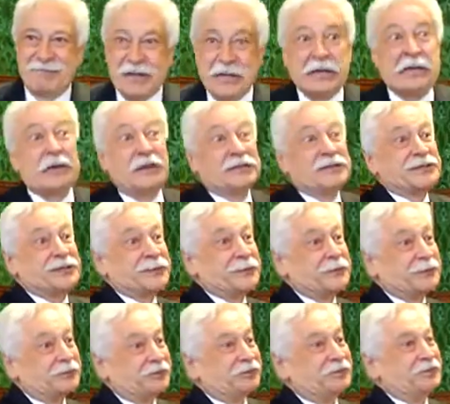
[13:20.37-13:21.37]

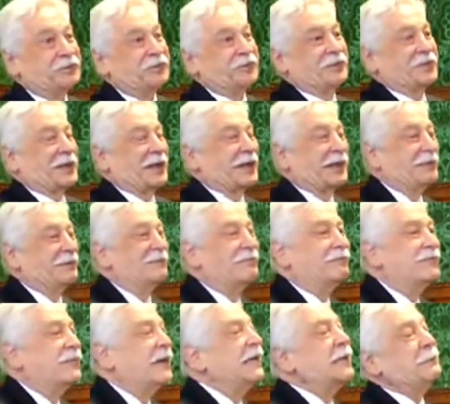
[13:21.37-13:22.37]
Because
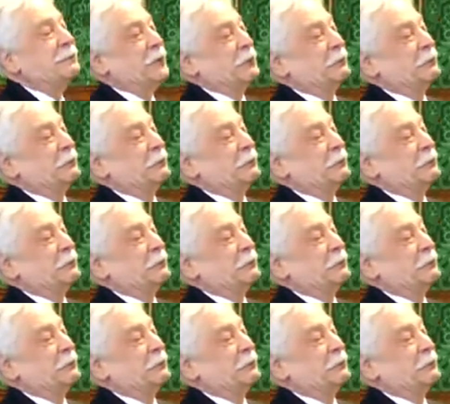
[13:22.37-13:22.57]
many